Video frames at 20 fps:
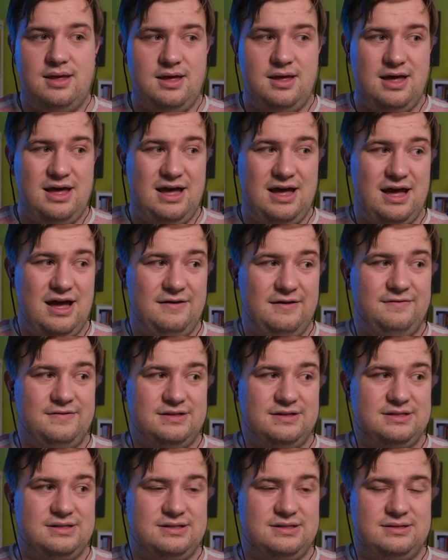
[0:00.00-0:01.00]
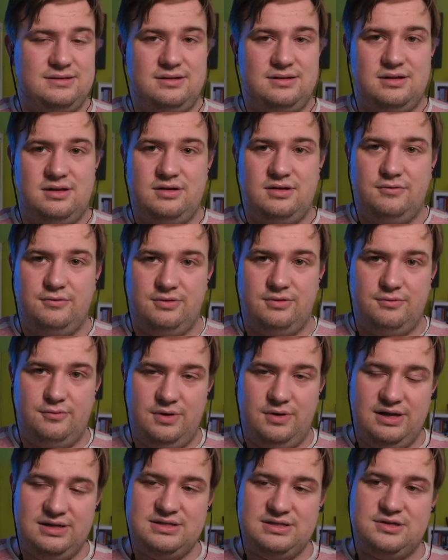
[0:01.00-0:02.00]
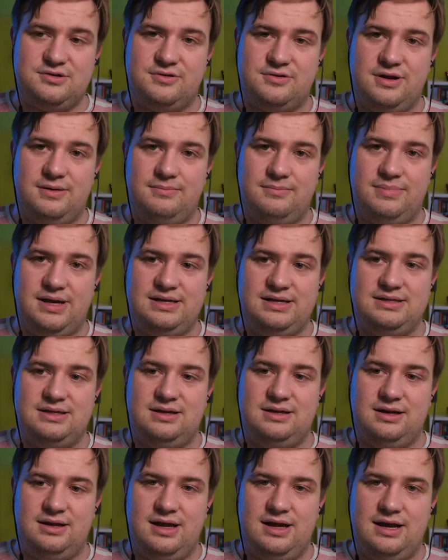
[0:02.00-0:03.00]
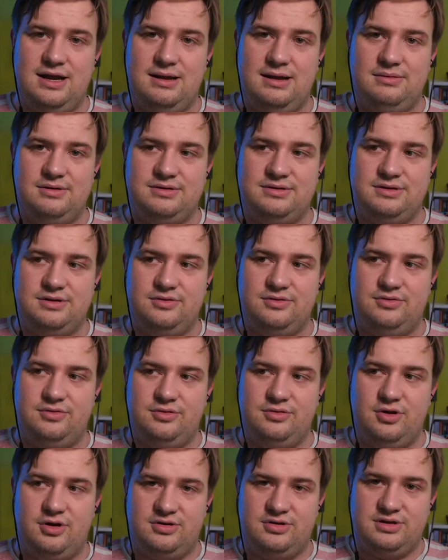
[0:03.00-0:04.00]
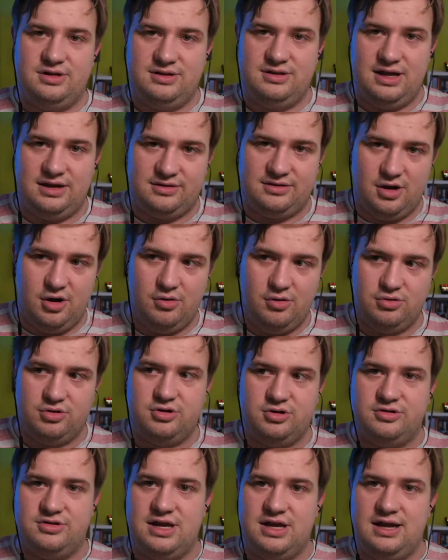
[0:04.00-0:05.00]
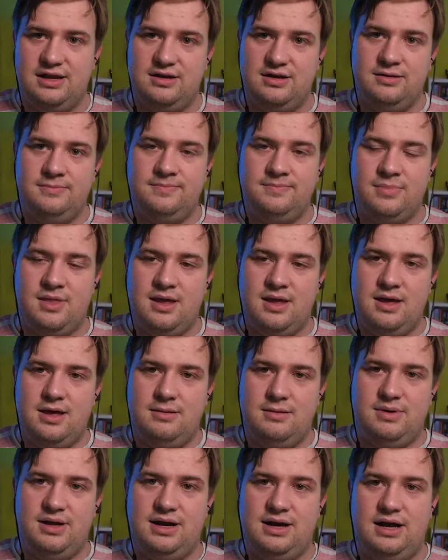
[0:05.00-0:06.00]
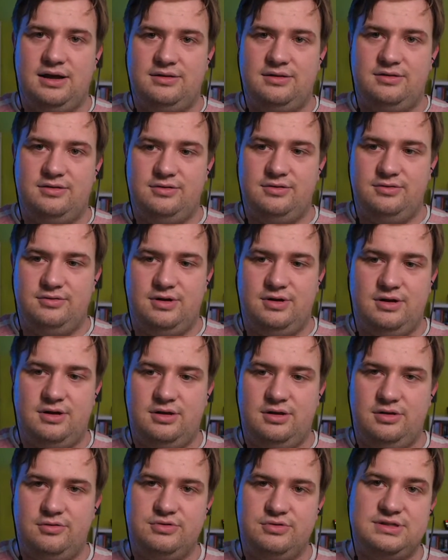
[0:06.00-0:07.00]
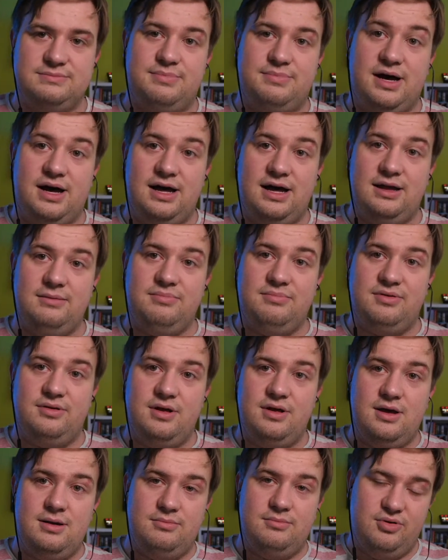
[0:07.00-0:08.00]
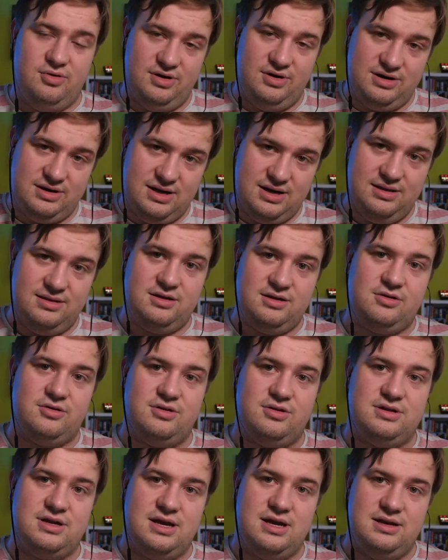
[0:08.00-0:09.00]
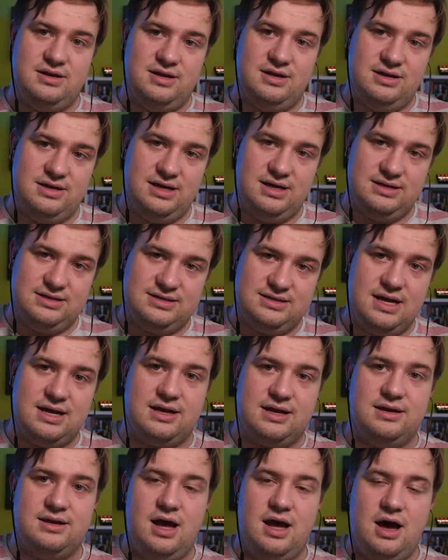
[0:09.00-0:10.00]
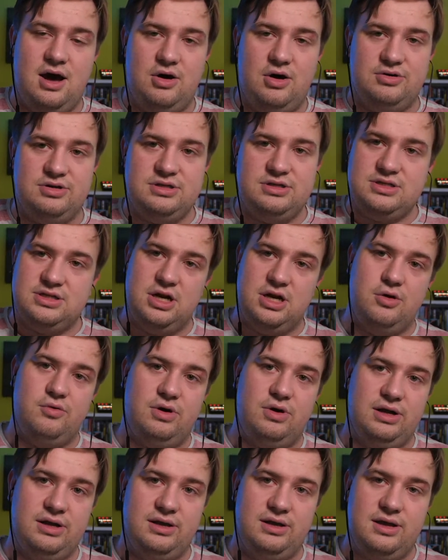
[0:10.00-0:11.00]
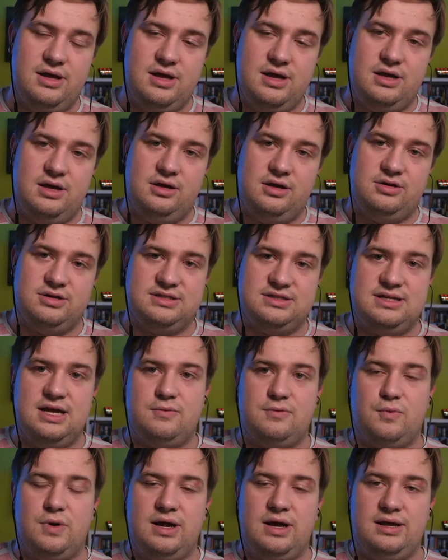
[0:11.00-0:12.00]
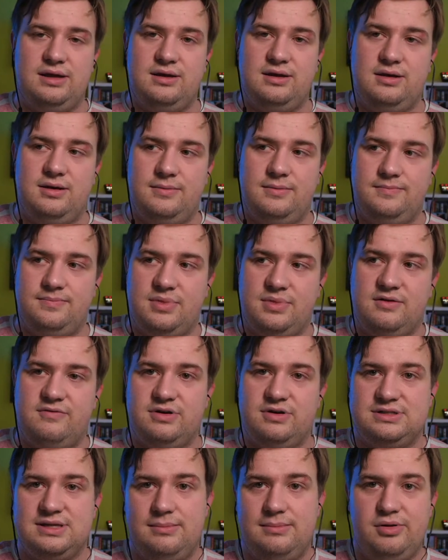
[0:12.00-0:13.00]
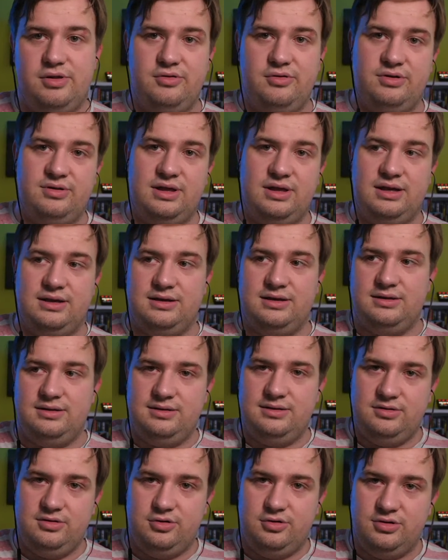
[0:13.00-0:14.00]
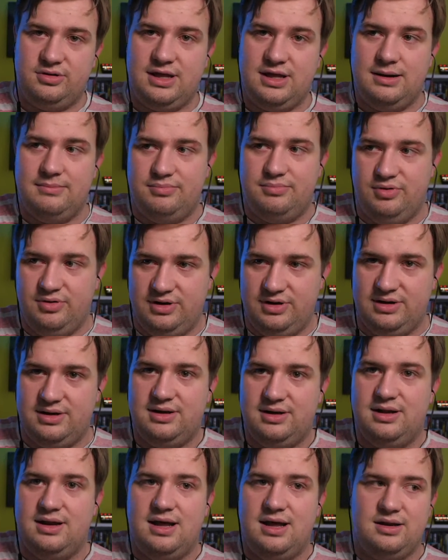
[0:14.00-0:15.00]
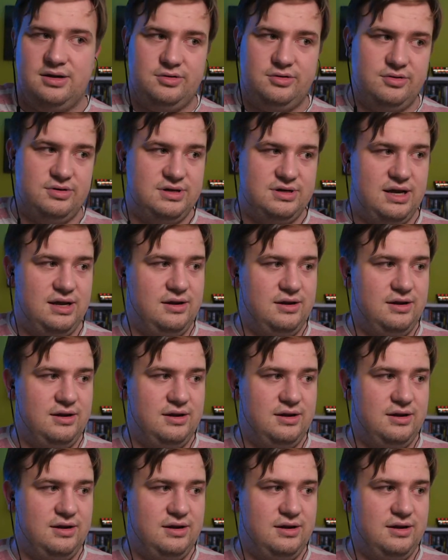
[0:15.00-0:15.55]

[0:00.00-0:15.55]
fs read stream basically enables you to not take the whole container, but like to use a pipe, put it in the container and then suck it out slowly. Because that way, for example, you could then put it in another container.